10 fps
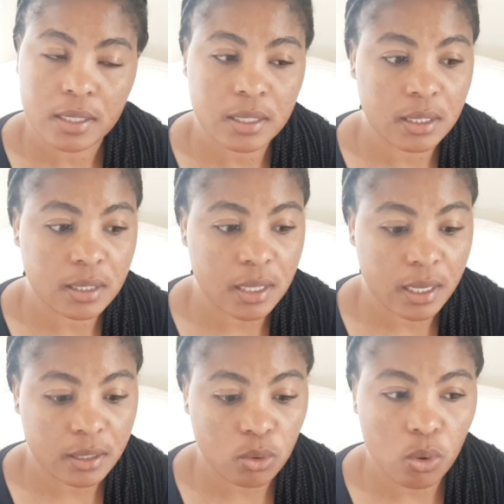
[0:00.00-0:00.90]
it's it's
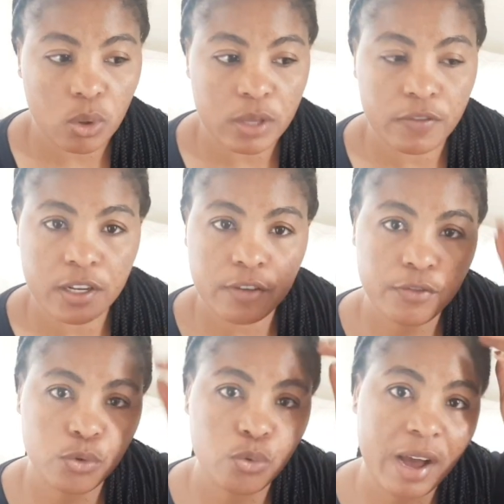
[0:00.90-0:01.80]
that or even
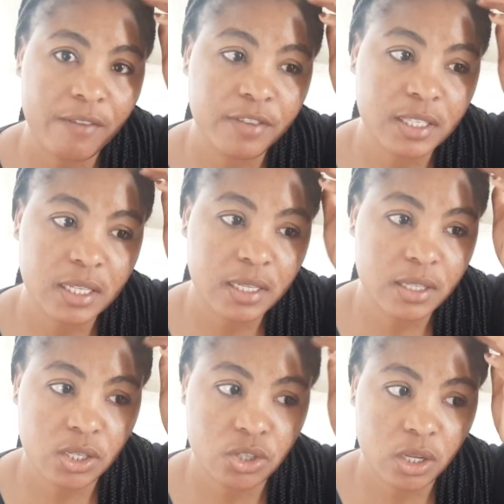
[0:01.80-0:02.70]
if you are
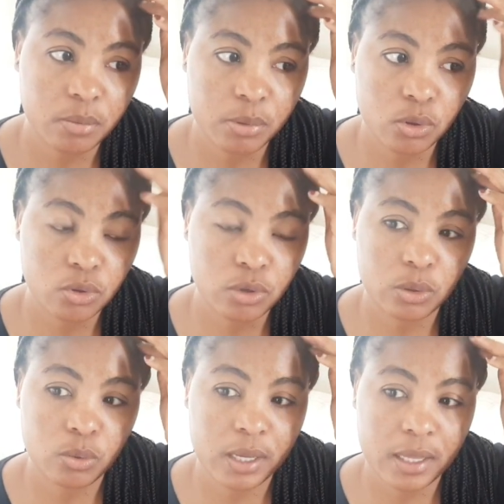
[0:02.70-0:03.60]
visiting the child because you're
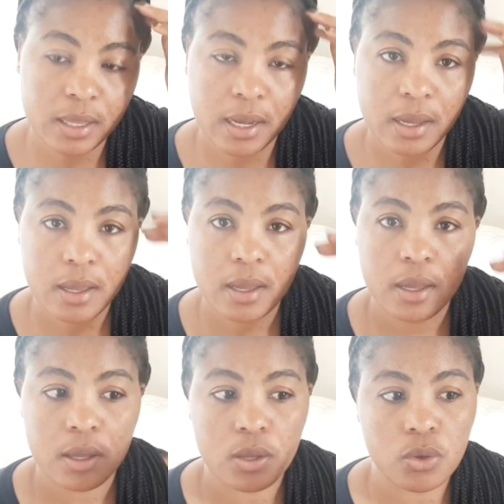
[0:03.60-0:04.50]
together
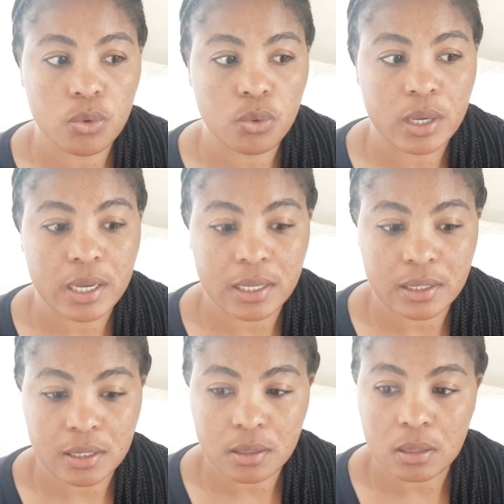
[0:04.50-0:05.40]
you
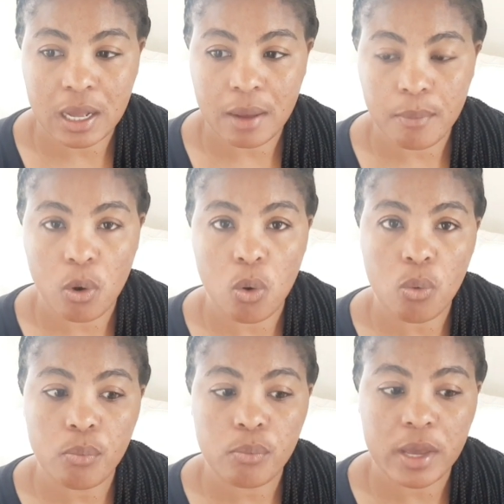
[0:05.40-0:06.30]
can still come
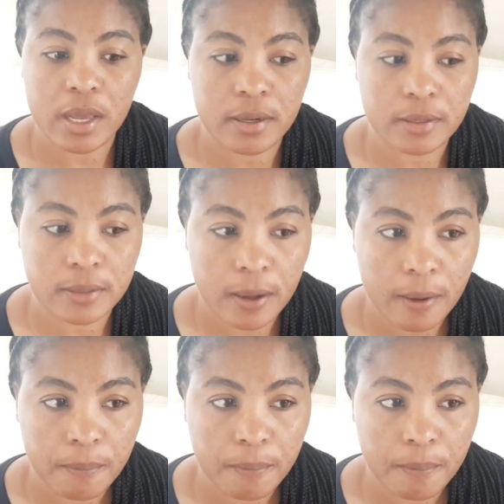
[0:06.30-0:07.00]
home and